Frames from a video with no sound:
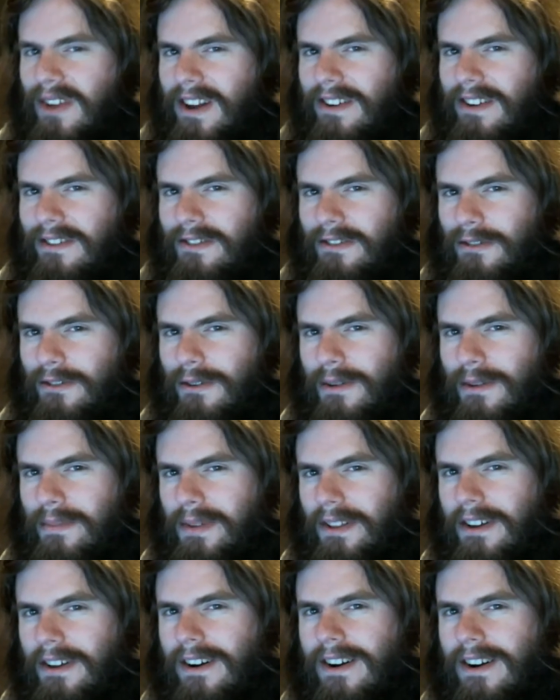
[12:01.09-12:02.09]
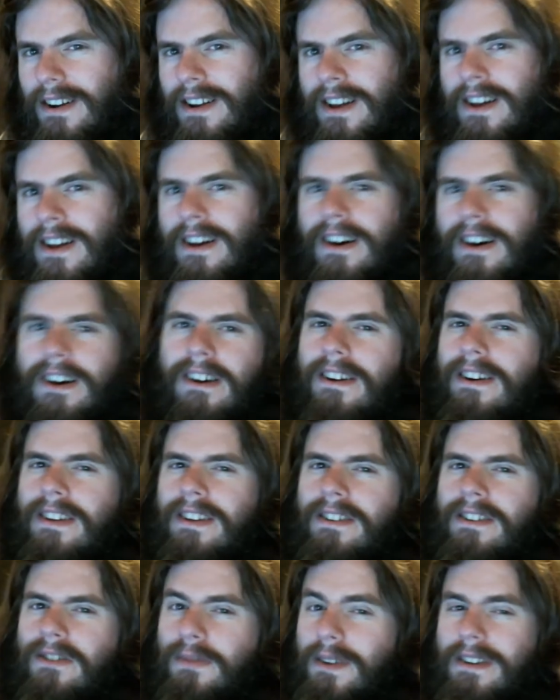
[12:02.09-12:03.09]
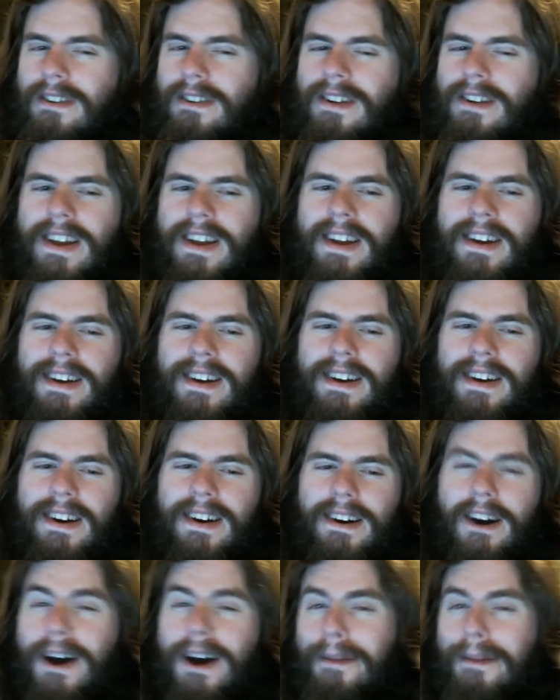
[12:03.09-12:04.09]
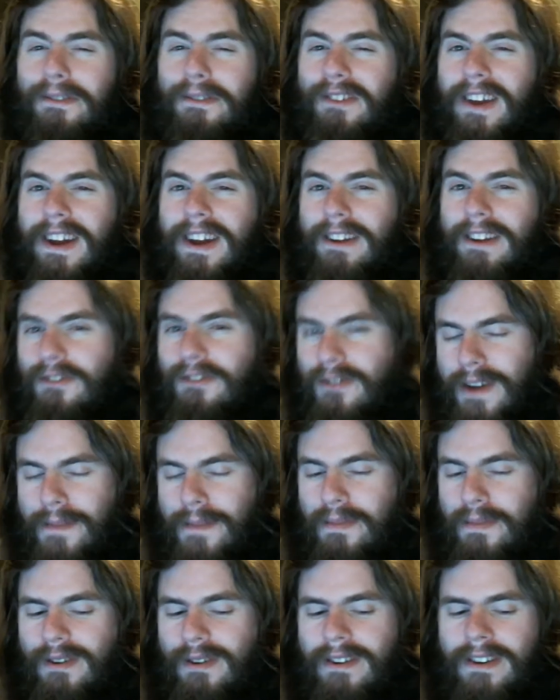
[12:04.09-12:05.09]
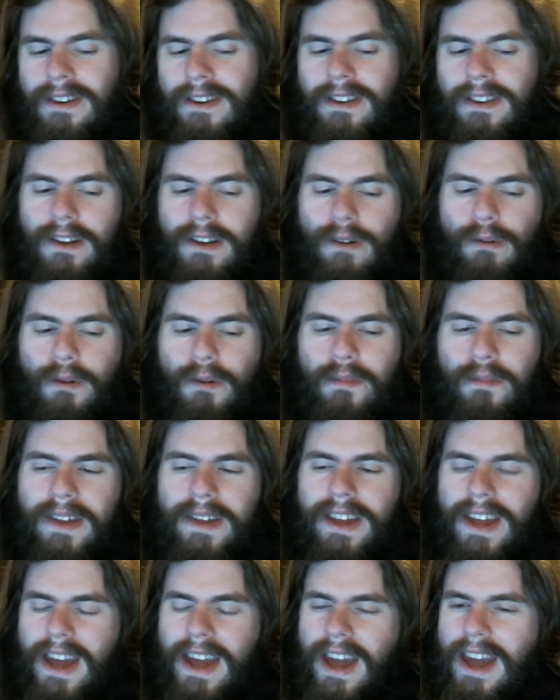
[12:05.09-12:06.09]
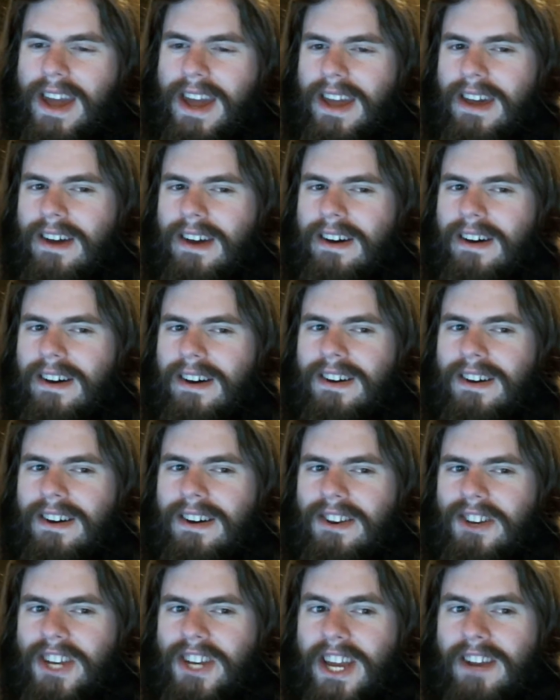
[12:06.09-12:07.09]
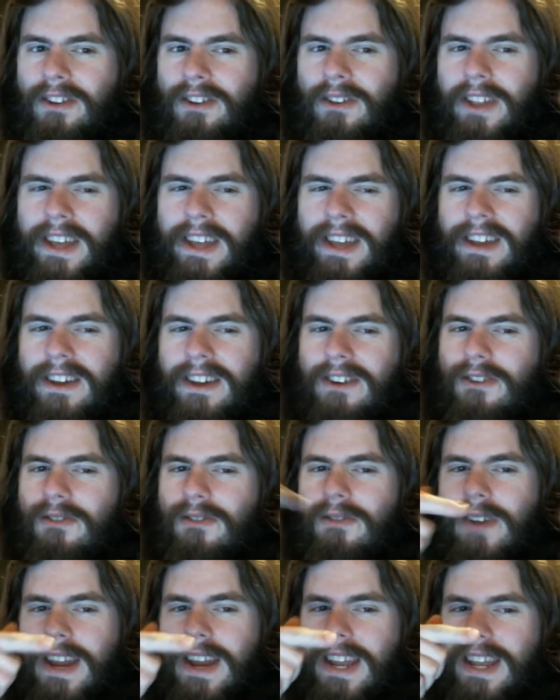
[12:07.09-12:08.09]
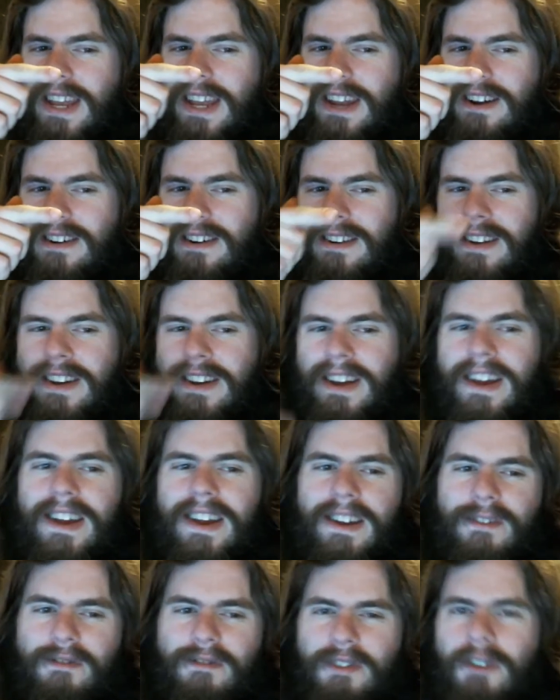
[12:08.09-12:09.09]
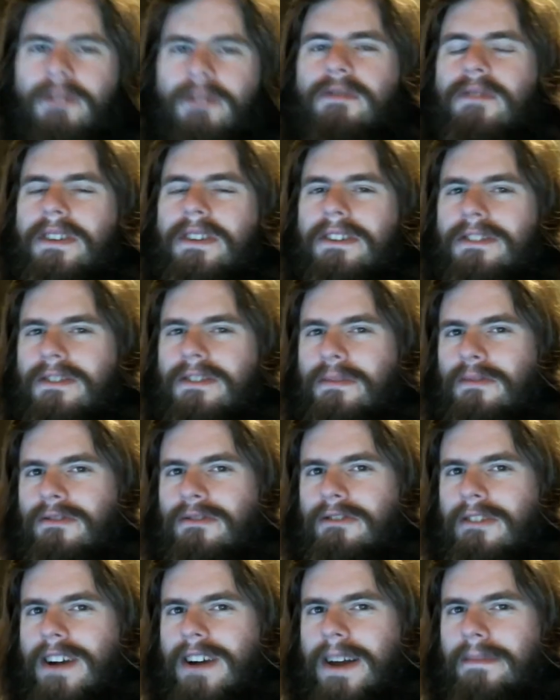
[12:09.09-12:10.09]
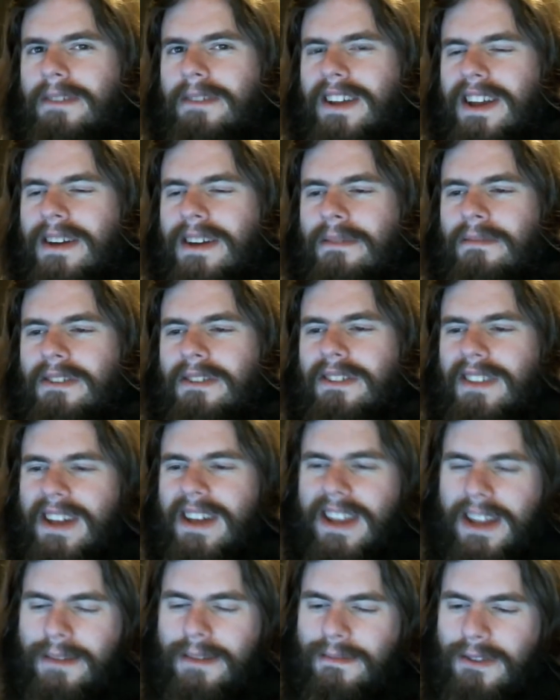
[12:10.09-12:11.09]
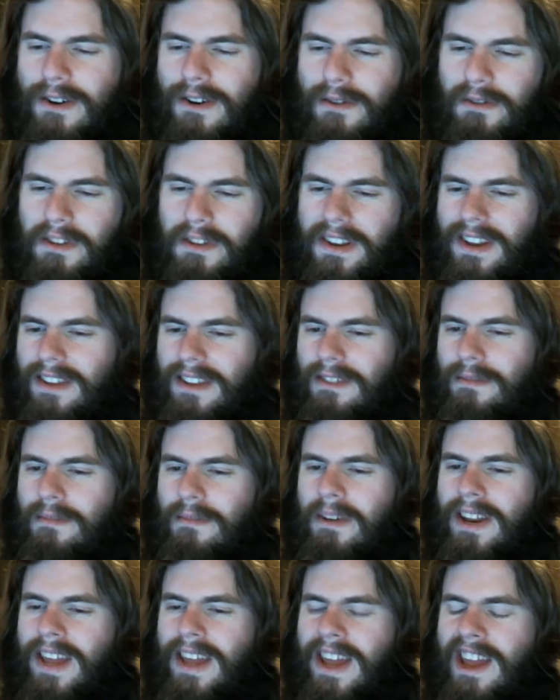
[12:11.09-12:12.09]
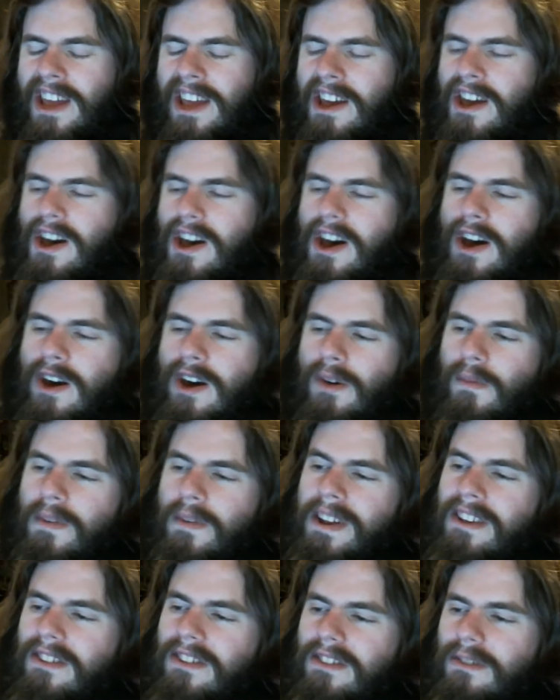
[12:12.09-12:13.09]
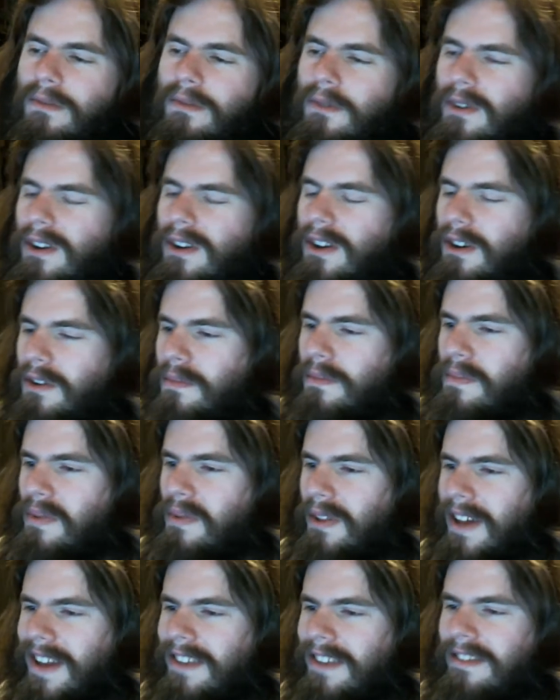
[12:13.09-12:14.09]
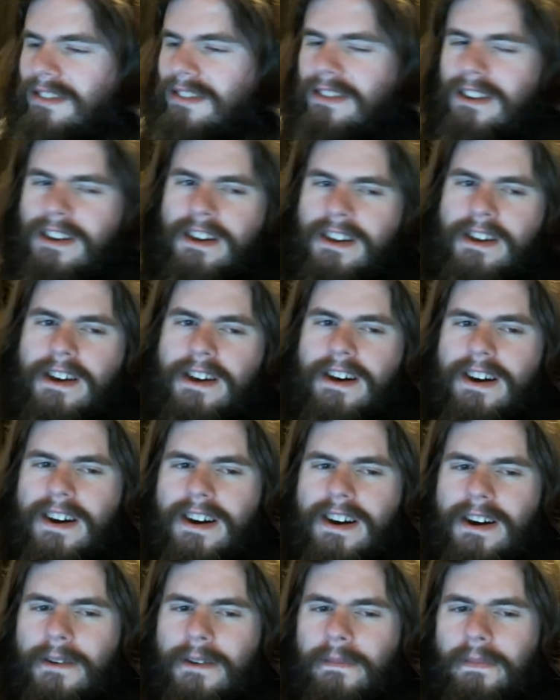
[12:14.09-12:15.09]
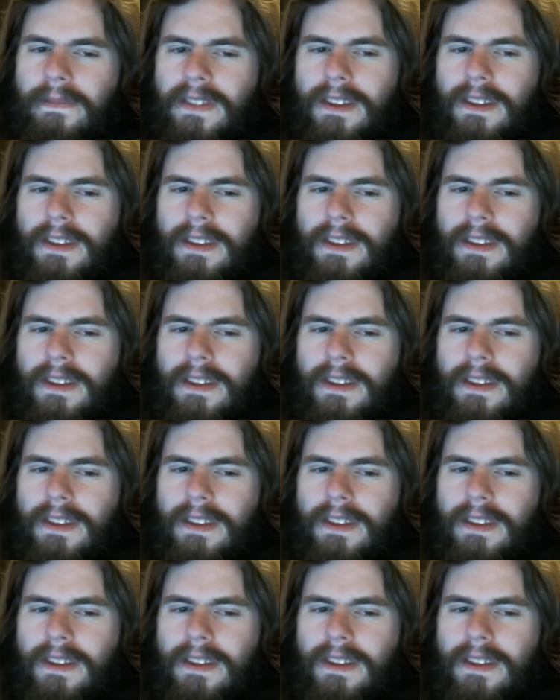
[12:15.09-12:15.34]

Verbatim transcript: underscore Pilar on Twitter, uh, OPSEC Drip. There will be a, uh, a channel link right here. Feel free to subscribe to him to let him know that his money uh, went to a good place. Um,